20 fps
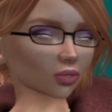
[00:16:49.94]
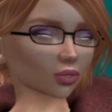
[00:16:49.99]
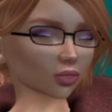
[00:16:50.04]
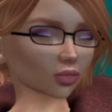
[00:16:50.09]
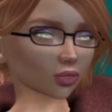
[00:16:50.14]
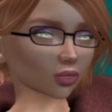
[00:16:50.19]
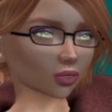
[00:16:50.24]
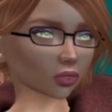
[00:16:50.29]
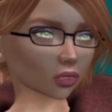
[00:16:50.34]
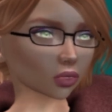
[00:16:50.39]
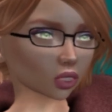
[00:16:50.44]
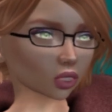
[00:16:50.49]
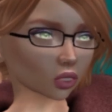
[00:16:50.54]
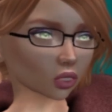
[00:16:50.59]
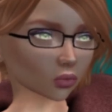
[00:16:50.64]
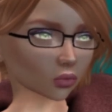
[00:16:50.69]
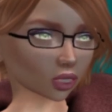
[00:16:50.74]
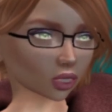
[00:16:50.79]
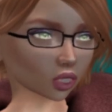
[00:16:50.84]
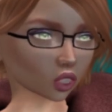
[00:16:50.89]
life
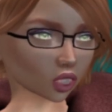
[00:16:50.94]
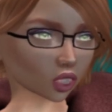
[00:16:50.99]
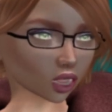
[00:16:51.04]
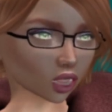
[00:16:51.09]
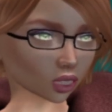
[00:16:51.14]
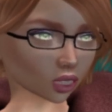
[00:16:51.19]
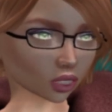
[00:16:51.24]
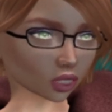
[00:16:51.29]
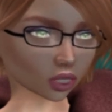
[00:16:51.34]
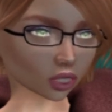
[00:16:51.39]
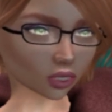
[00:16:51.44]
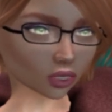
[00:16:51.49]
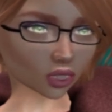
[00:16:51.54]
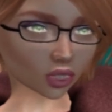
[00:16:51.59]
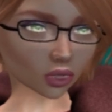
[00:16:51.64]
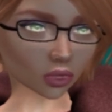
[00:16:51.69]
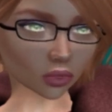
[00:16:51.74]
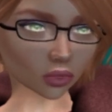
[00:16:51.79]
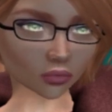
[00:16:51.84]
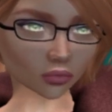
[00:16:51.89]
throws it at you hard,
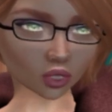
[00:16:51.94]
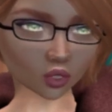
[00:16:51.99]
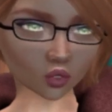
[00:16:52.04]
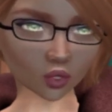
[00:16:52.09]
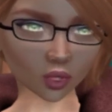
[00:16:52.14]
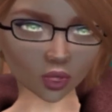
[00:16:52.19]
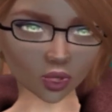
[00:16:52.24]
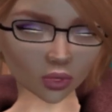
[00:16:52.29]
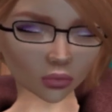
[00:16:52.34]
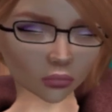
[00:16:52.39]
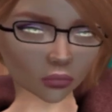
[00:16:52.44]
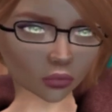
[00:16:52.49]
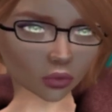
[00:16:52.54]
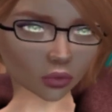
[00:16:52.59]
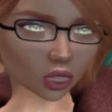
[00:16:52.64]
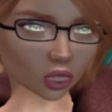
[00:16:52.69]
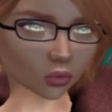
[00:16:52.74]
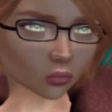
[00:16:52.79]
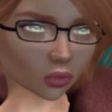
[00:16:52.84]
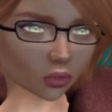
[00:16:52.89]
especially with,
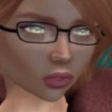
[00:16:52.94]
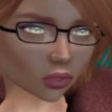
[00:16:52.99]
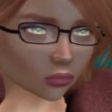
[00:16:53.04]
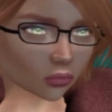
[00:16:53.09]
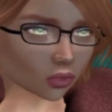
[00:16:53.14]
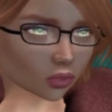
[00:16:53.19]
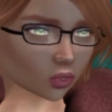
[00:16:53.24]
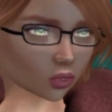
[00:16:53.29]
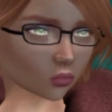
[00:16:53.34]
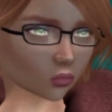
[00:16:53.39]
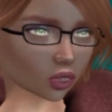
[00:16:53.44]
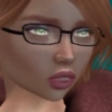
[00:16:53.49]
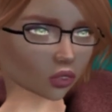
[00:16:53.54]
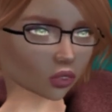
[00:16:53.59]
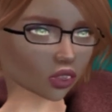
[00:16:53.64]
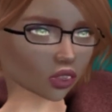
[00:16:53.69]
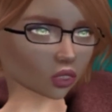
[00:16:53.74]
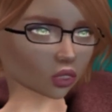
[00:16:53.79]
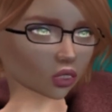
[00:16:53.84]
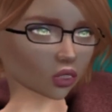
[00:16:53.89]

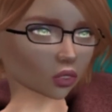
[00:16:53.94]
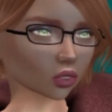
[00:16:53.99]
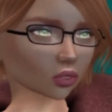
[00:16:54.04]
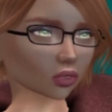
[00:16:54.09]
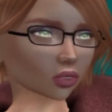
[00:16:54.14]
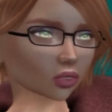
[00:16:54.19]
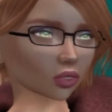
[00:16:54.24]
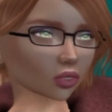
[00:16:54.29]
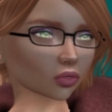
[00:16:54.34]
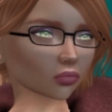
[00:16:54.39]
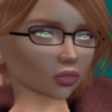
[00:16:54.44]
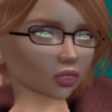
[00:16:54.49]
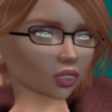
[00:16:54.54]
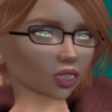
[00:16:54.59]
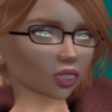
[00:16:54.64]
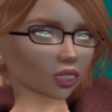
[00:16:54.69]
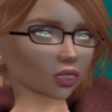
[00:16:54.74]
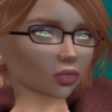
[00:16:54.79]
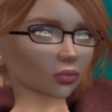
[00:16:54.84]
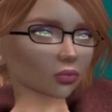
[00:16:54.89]
people like me who
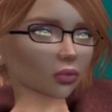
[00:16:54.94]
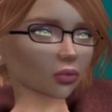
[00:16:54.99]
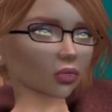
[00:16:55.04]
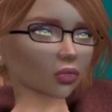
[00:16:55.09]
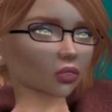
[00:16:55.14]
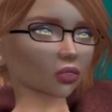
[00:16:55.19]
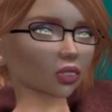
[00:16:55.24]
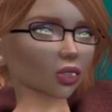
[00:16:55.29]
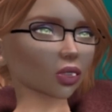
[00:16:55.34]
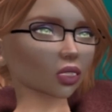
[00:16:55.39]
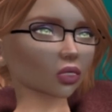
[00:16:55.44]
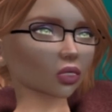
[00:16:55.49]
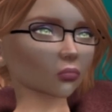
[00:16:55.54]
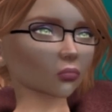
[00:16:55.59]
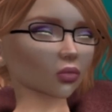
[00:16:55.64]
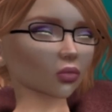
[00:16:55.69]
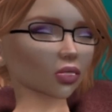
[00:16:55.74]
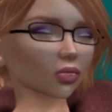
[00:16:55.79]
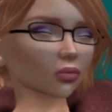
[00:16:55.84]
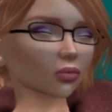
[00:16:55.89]
have disabilities.
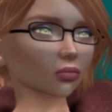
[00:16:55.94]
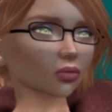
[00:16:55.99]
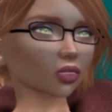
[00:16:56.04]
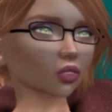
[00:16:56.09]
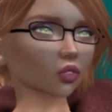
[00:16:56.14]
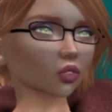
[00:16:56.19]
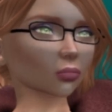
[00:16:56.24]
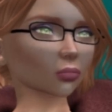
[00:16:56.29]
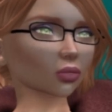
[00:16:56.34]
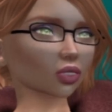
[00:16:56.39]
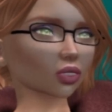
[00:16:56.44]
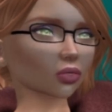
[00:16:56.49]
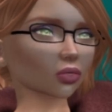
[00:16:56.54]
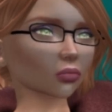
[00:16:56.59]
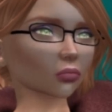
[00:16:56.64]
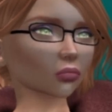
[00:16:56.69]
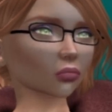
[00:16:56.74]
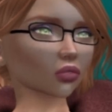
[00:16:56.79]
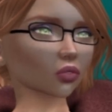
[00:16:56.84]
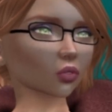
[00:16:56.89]
And and
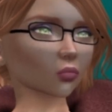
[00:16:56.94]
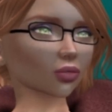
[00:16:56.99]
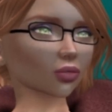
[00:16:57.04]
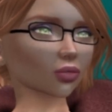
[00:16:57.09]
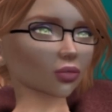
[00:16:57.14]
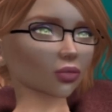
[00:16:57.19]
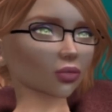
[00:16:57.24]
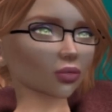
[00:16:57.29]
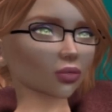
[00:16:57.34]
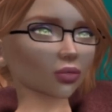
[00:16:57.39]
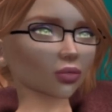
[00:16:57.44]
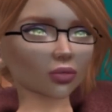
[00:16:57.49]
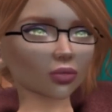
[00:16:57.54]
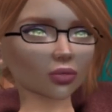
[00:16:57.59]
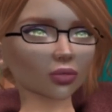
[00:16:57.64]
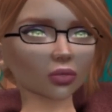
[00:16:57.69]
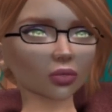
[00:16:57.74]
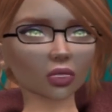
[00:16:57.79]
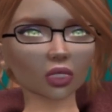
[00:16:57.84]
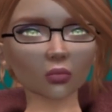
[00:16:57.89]
I'm not the
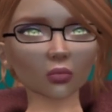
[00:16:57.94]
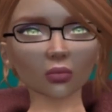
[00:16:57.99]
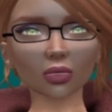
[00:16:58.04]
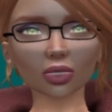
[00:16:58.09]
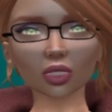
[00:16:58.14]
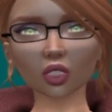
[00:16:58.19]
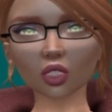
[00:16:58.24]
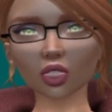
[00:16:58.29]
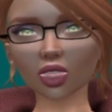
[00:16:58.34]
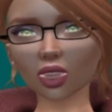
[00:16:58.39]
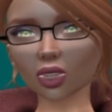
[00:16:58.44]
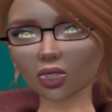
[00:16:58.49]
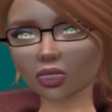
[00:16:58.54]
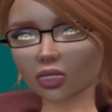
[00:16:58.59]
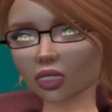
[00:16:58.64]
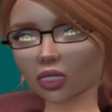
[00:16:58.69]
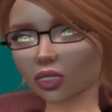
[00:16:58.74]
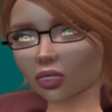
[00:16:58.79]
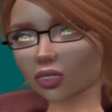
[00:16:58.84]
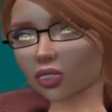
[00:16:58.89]
only one out there that
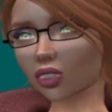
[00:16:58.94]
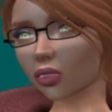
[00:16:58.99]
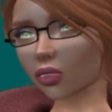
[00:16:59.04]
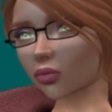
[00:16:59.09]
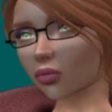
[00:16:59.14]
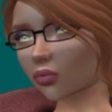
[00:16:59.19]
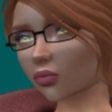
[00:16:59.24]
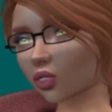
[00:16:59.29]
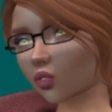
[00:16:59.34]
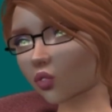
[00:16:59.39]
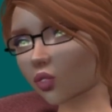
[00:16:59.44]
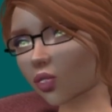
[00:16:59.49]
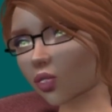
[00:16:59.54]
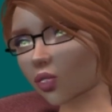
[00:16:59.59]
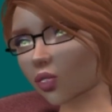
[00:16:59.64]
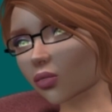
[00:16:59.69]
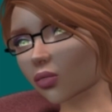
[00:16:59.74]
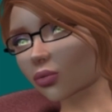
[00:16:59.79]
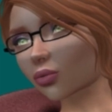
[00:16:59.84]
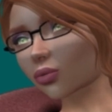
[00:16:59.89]
has MS. I'm not the only
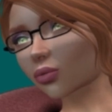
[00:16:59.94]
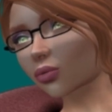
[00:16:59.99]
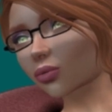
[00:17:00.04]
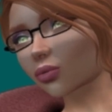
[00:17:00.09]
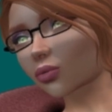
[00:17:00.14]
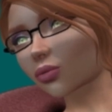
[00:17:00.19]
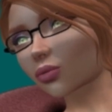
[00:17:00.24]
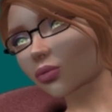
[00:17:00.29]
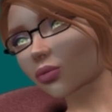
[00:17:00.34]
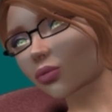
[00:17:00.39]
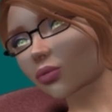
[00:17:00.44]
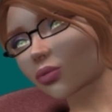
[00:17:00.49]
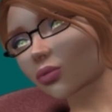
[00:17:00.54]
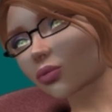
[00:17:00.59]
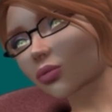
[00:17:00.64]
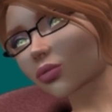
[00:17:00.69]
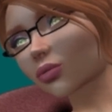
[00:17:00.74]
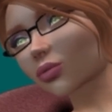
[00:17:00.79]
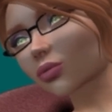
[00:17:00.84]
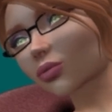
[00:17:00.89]
one out there on
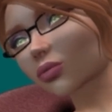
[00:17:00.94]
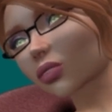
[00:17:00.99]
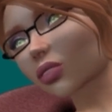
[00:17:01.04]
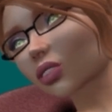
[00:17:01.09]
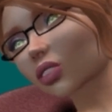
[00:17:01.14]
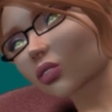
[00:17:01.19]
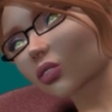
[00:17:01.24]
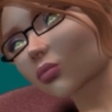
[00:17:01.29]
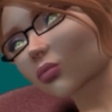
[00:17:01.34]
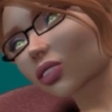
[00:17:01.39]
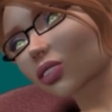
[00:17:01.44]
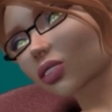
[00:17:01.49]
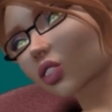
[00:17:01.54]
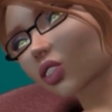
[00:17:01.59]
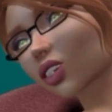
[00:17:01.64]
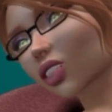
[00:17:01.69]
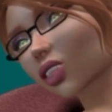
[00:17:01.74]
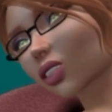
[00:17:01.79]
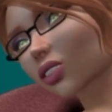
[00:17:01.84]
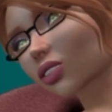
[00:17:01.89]
Second Life that has
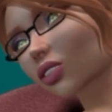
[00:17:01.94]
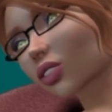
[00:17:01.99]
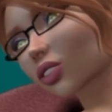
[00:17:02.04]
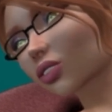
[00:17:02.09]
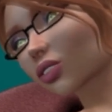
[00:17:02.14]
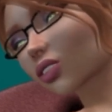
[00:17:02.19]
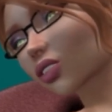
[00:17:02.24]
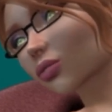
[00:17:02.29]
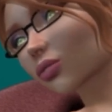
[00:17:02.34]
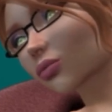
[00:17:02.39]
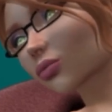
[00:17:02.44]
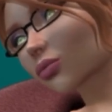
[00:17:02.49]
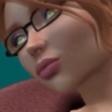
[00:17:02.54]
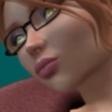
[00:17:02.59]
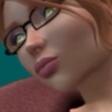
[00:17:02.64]
a disability.